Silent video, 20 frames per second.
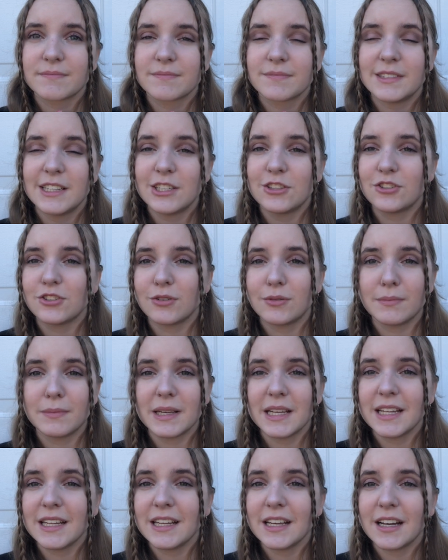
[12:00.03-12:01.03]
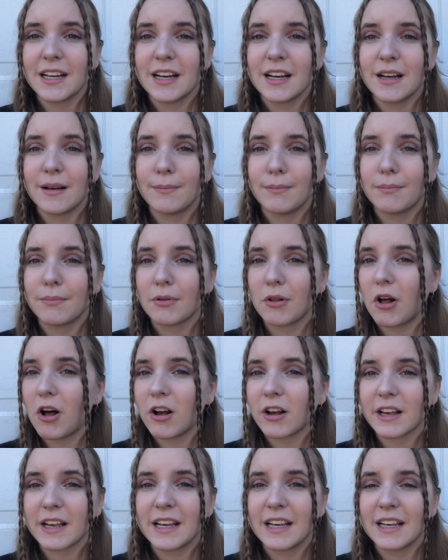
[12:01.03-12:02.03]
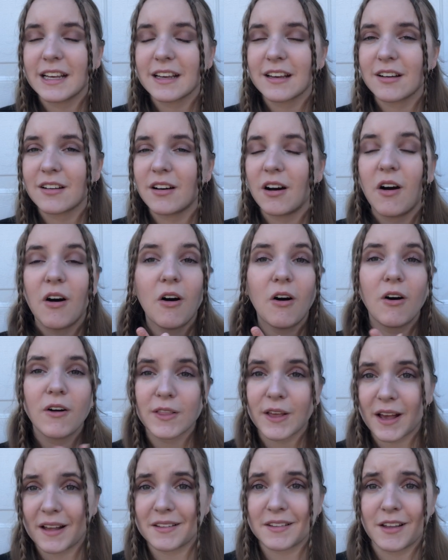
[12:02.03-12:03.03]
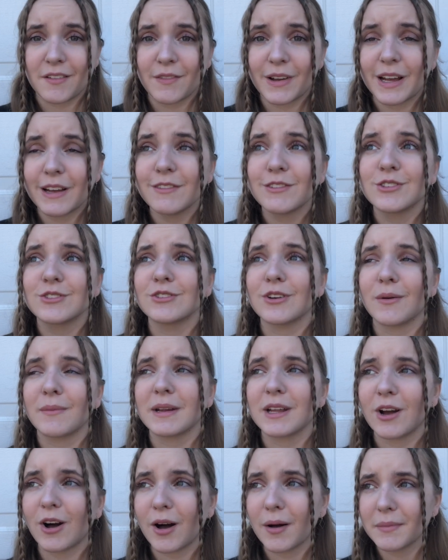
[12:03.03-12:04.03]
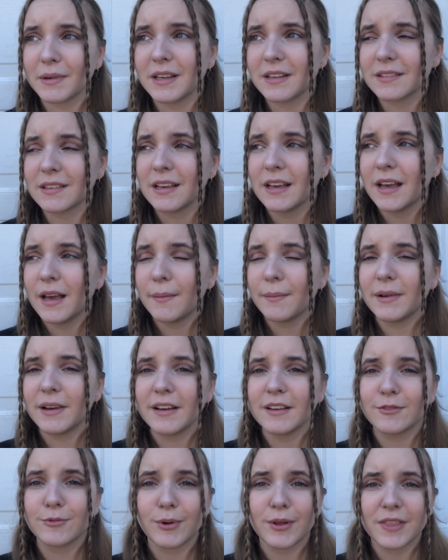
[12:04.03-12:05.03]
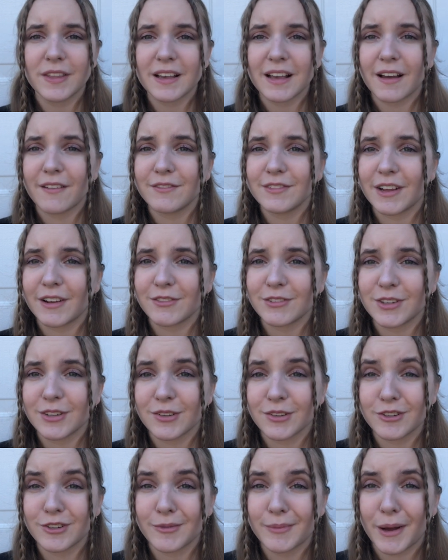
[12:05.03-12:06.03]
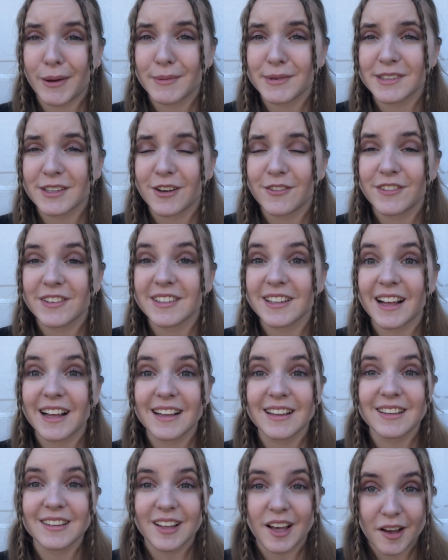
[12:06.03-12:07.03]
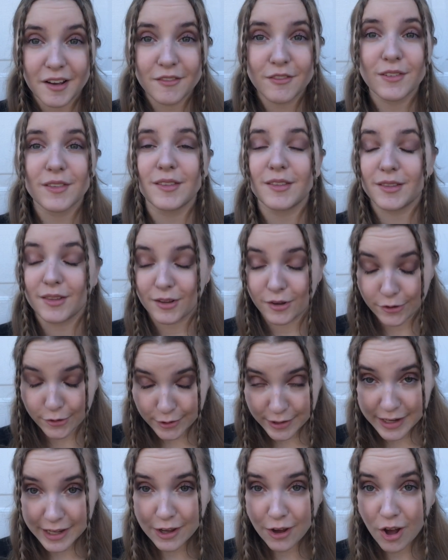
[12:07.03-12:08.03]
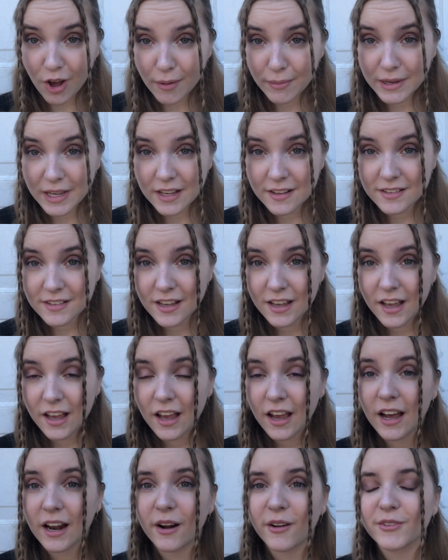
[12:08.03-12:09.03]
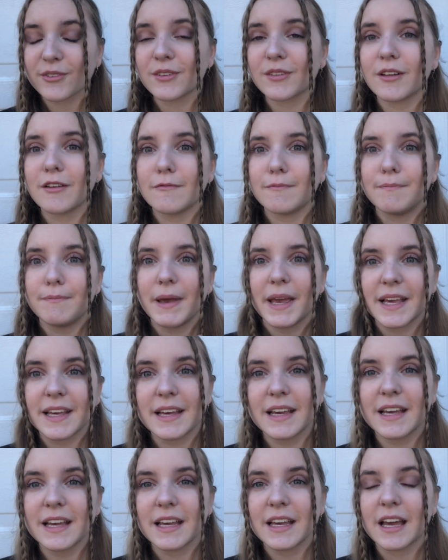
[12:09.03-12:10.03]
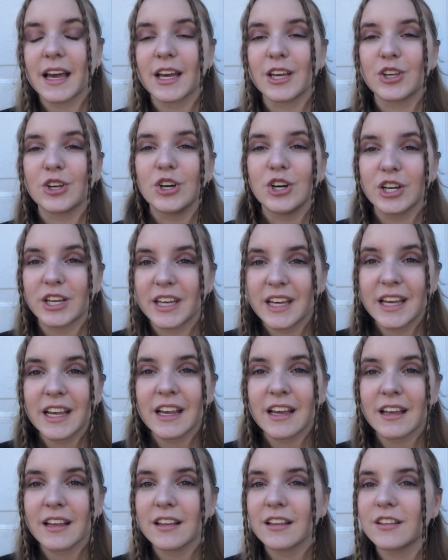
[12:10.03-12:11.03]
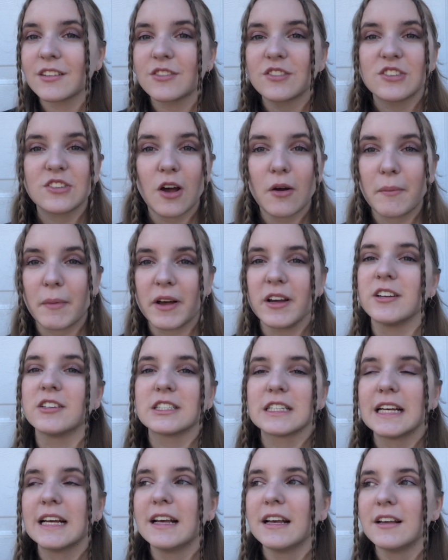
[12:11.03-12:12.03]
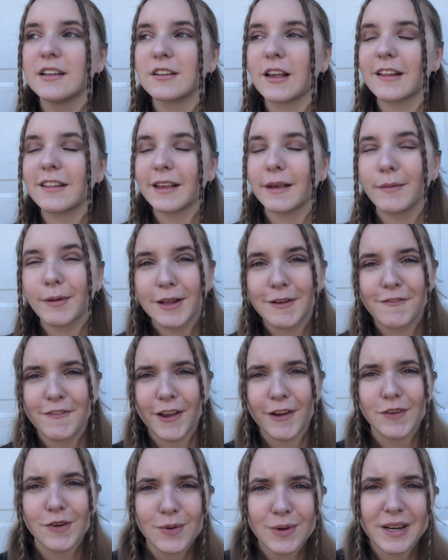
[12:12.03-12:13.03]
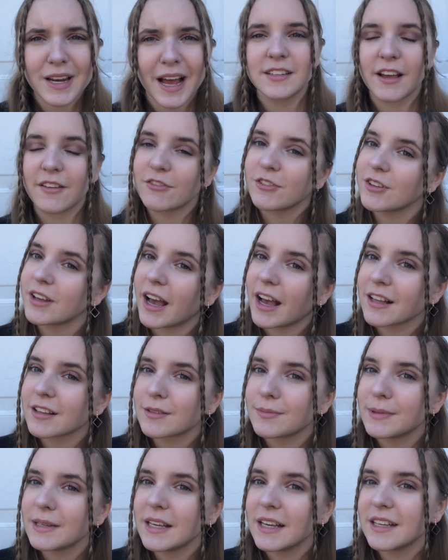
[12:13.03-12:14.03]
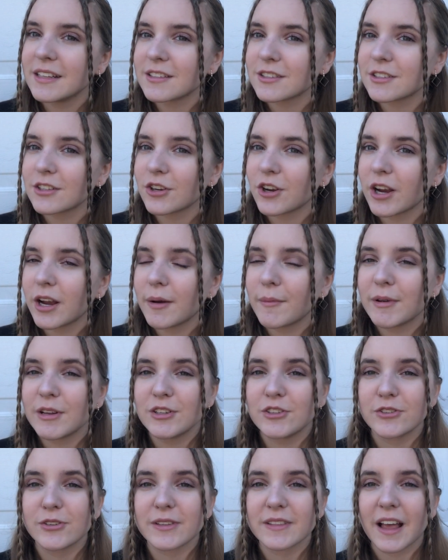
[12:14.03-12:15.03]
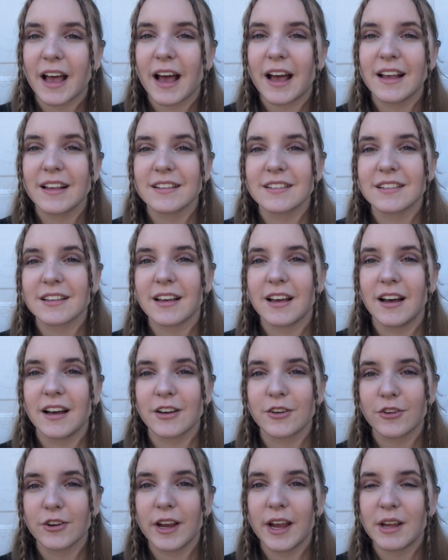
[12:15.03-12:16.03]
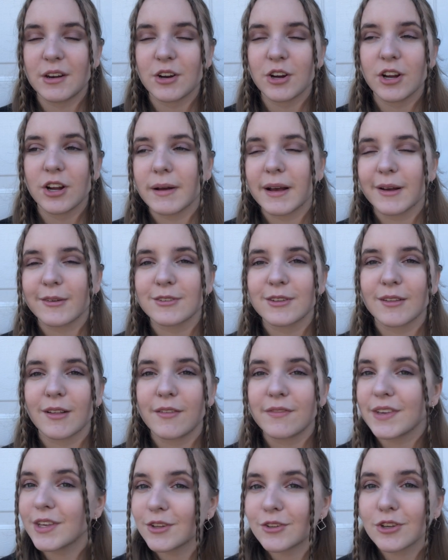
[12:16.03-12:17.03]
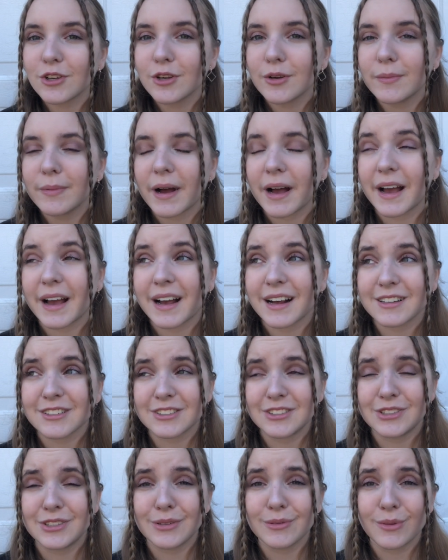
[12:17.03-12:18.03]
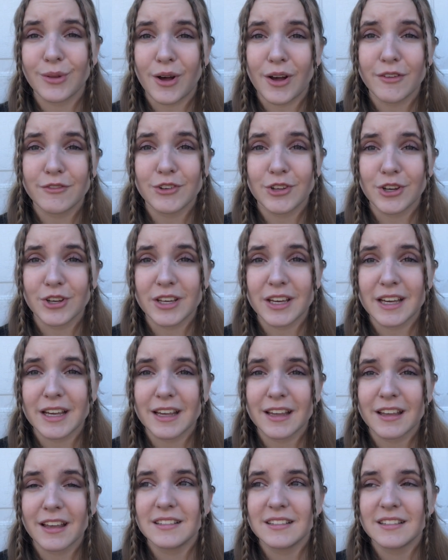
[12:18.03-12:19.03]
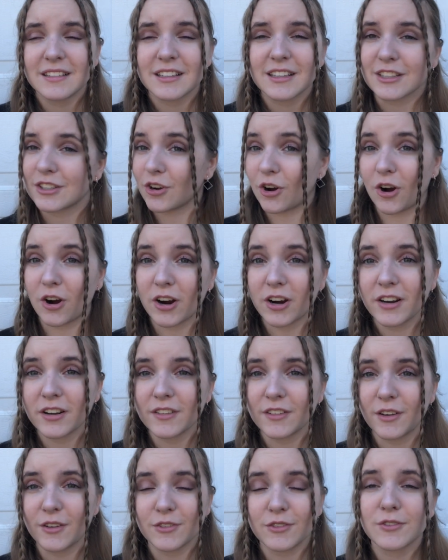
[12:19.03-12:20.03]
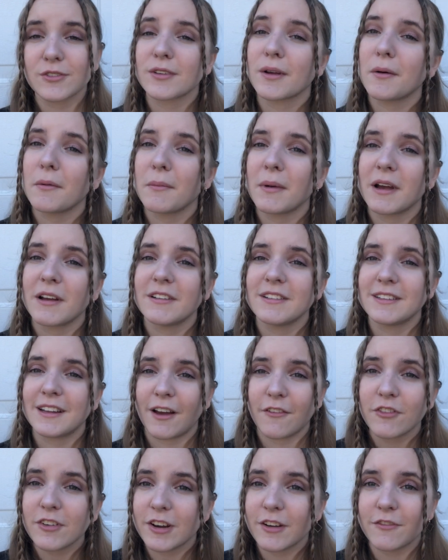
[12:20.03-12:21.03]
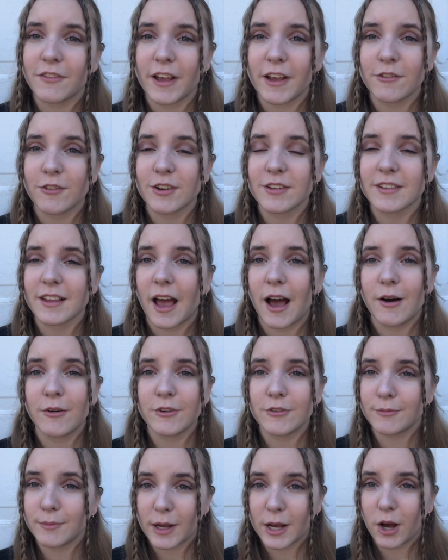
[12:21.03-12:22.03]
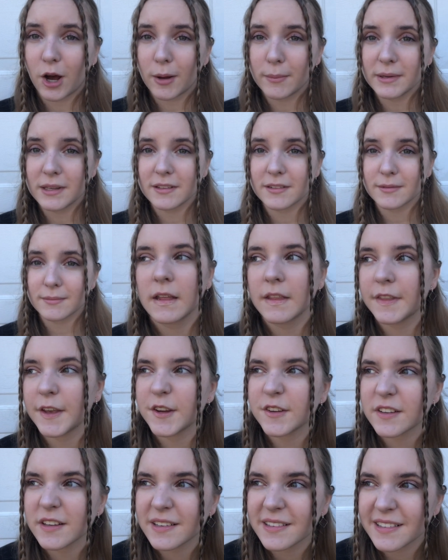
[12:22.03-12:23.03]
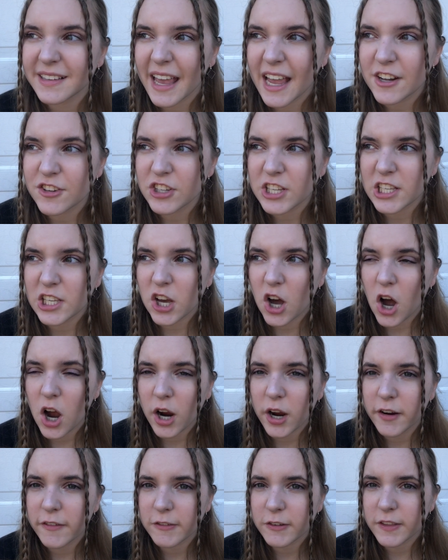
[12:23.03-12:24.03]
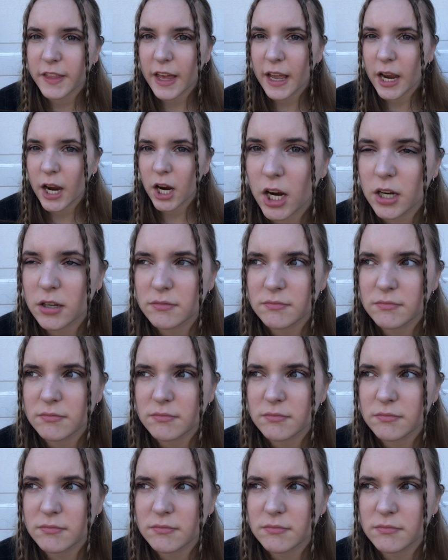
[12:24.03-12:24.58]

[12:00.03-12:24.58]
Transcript: digital media, blogging, all that stuff. I have so many hobbies, because one thing I've definitely learned about myself is I love learning hobbies, and I also love baking and cooking so much. So I'd say my favorite one definitely has to be Instagram and doing that as a creator. I also love YouTube. I actually do love cooking, guitar. Those are some of my definite favorites out of my hobbies. There's a sketchy car over there.